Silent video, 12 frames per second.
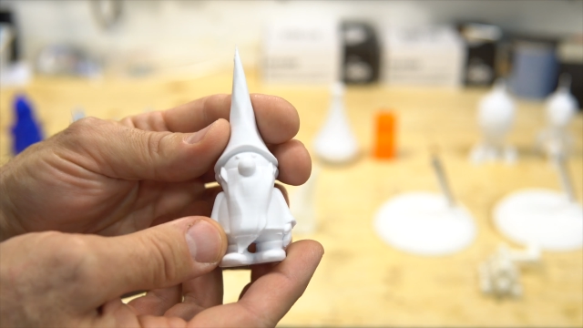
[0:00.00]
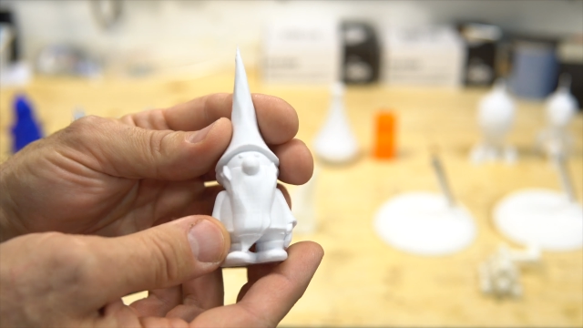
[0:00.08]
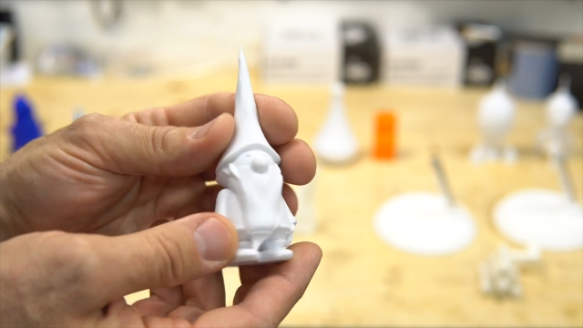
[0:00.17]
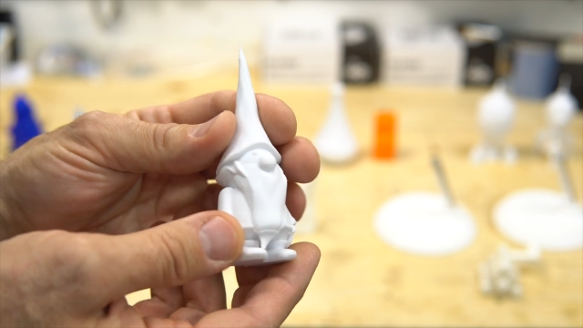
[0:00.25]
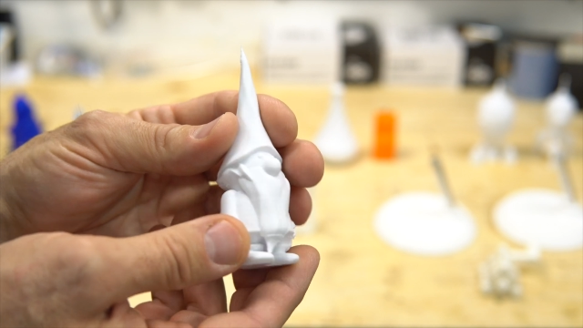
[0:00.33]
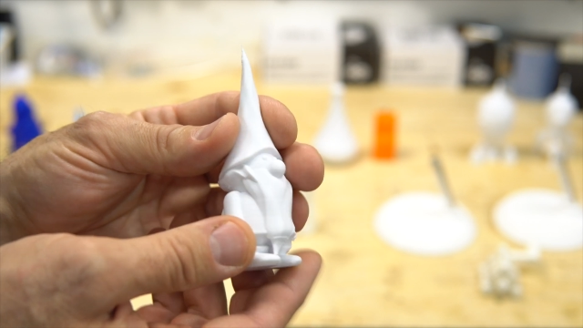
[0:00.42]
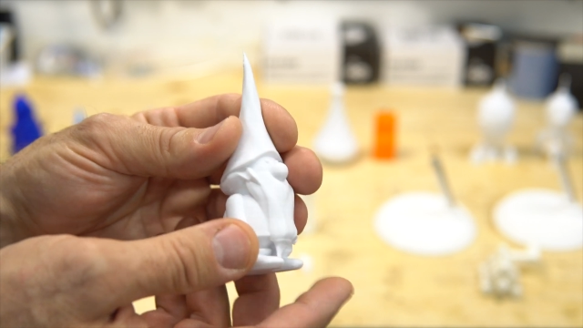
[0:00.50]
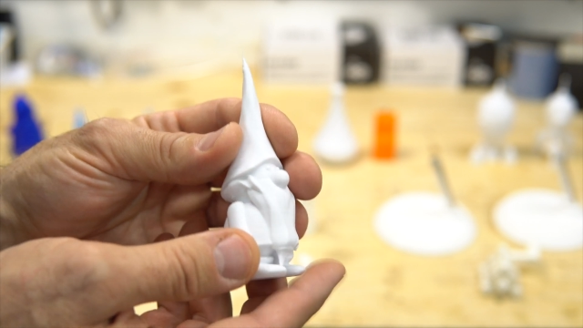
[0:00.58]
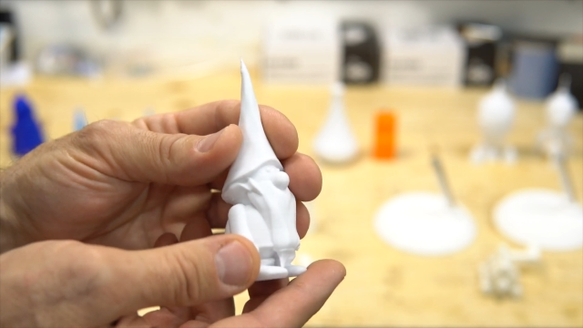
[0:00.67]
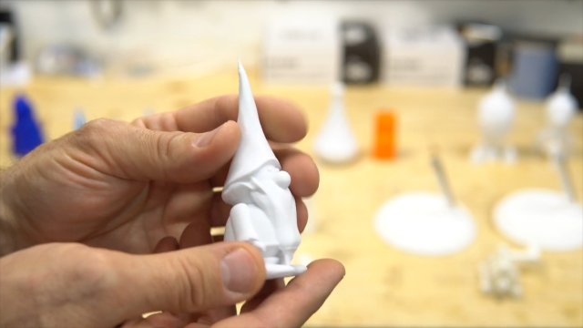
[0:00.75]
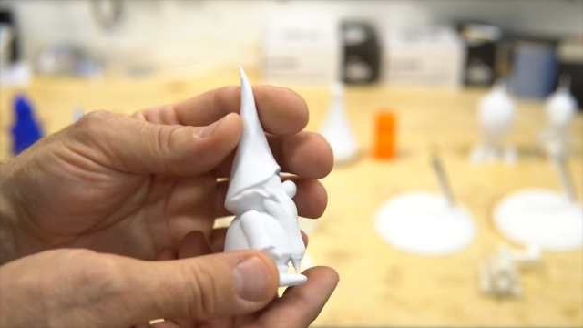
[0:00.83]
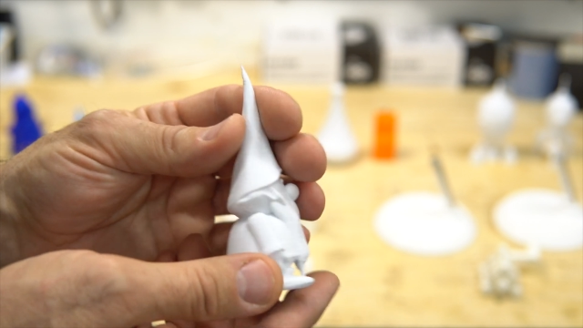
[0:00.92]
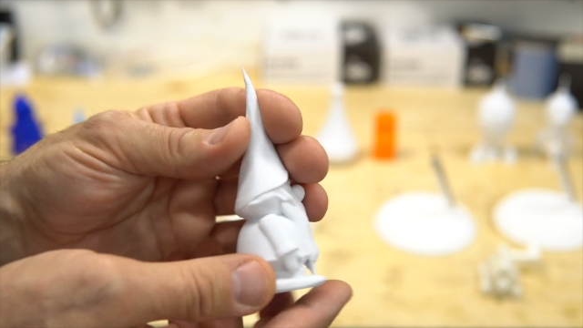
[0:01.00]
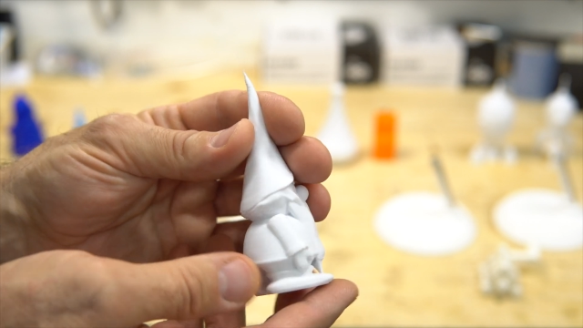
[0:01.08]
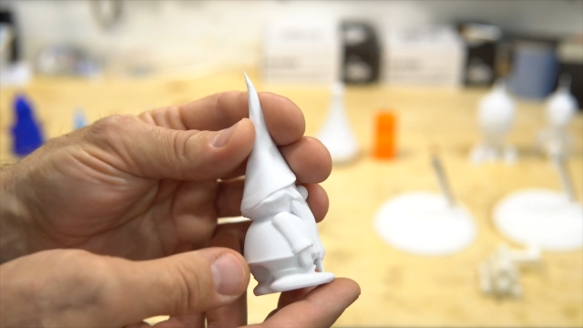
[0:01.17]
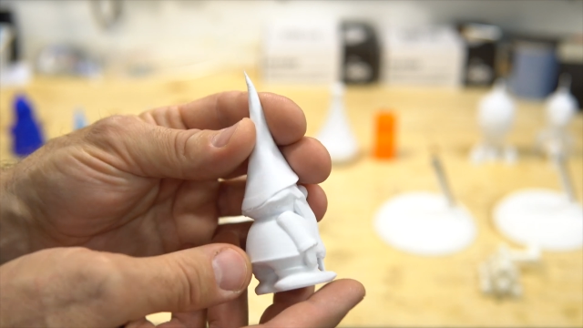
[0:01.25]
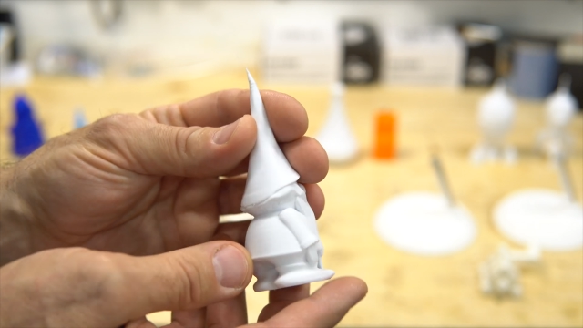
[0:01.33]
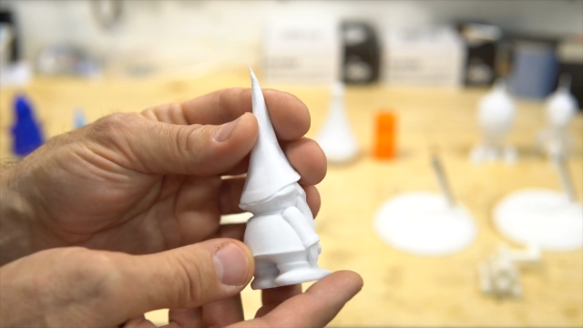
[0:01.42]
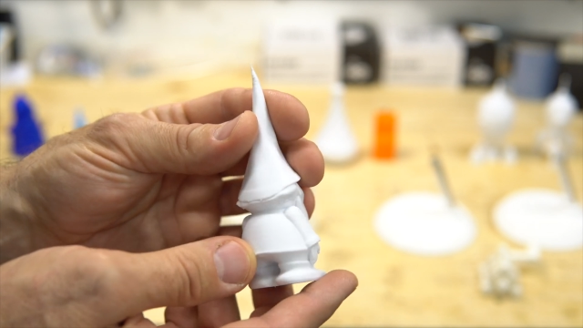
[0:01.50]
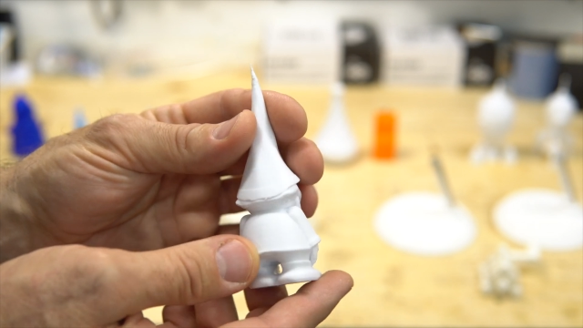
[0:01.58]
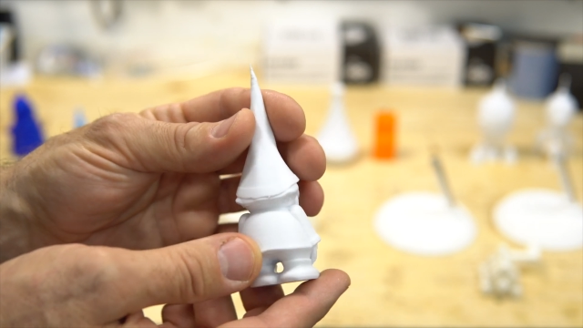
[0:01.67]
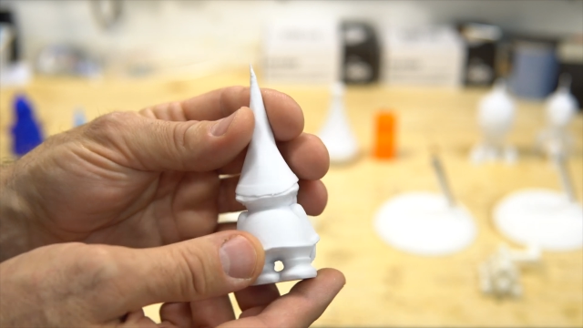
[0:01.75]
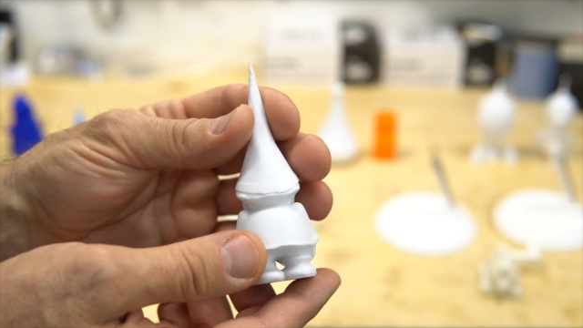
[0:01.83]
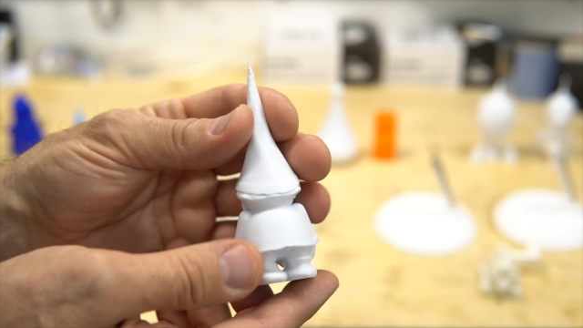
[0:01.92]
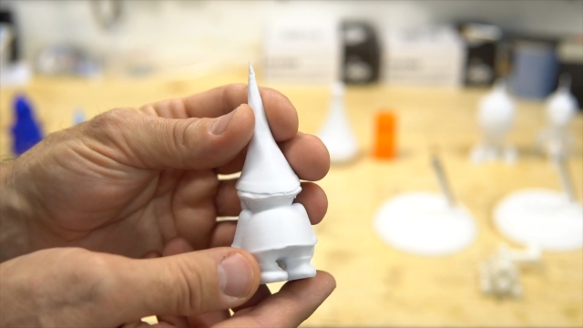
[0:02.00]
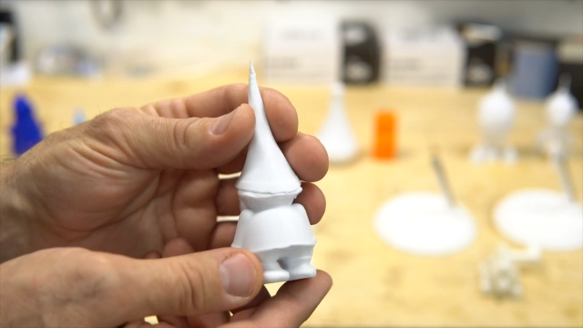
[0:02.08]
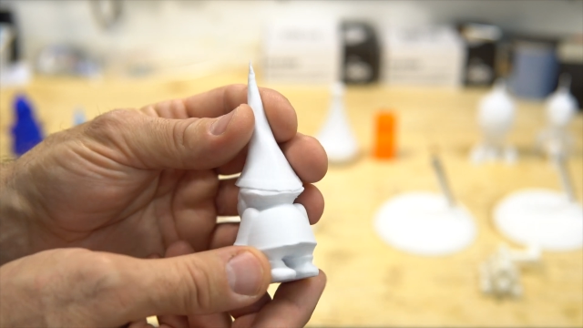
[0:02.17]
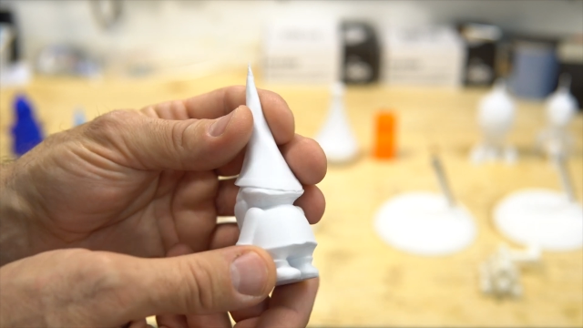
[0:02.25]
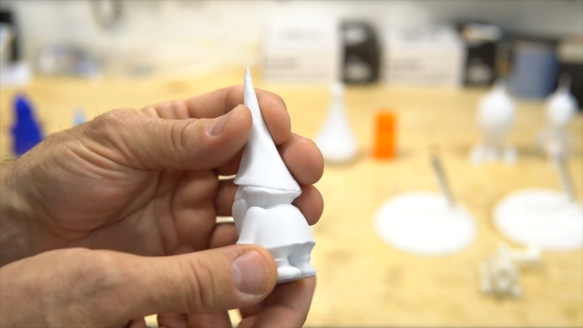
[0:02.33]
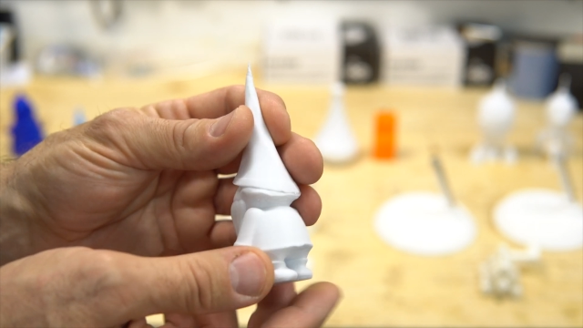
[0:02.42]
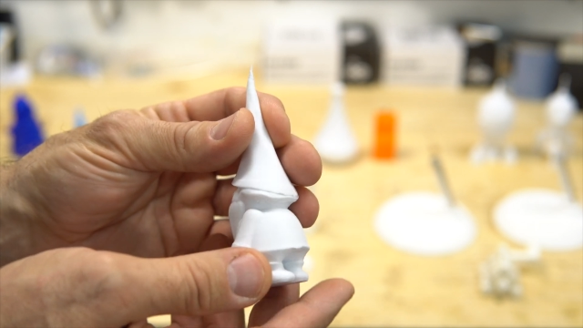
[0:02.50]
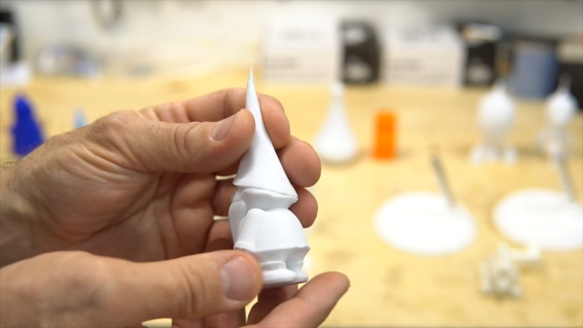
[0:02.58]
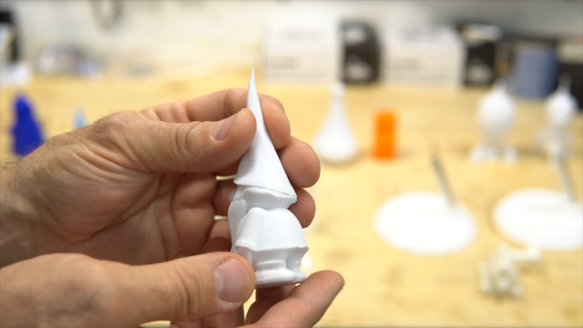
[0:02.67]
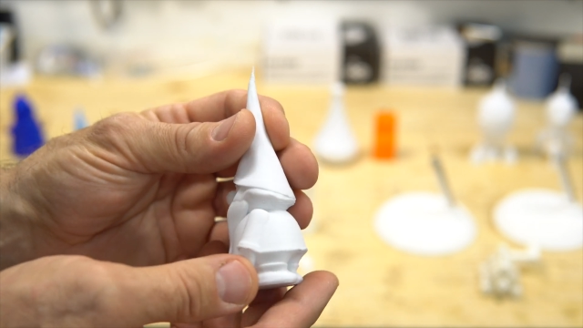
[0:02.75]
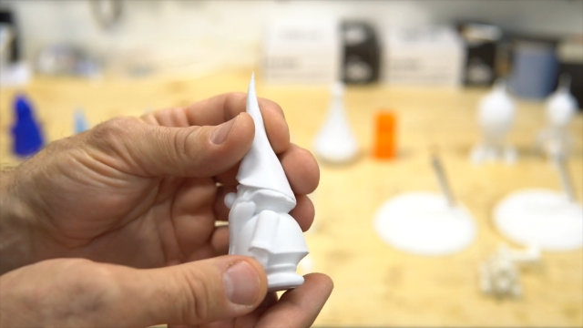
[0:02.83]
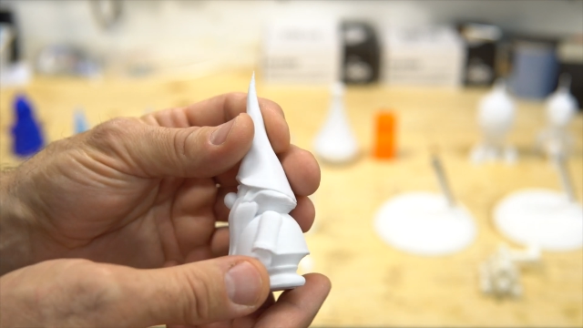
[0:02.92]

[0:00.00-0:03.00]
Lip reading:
[unreadable: no face in view]